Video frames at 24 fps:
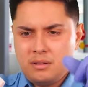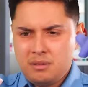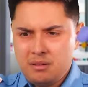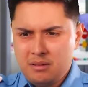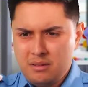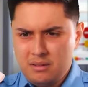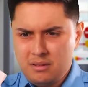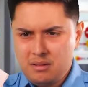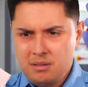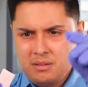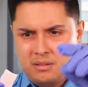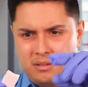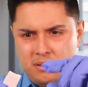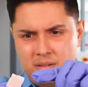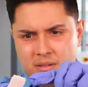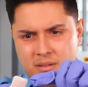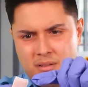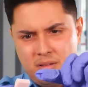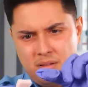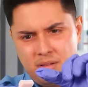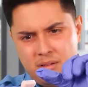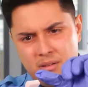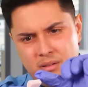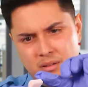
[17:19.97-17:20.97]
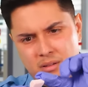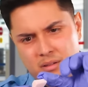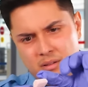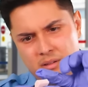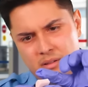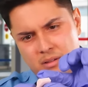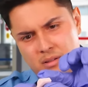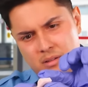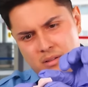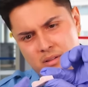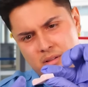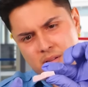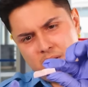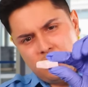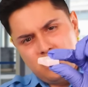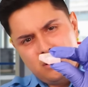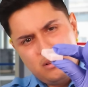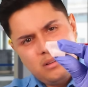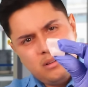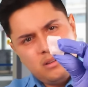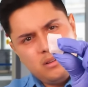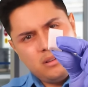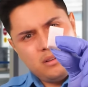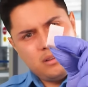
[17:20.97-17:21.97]

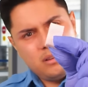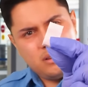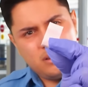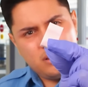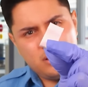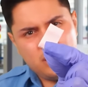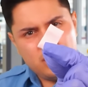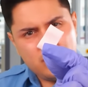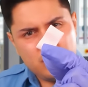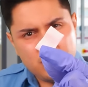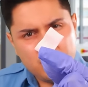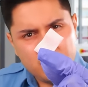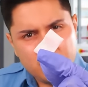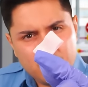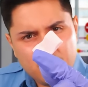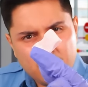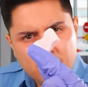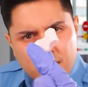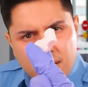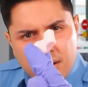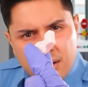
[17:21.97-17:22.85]
(silence)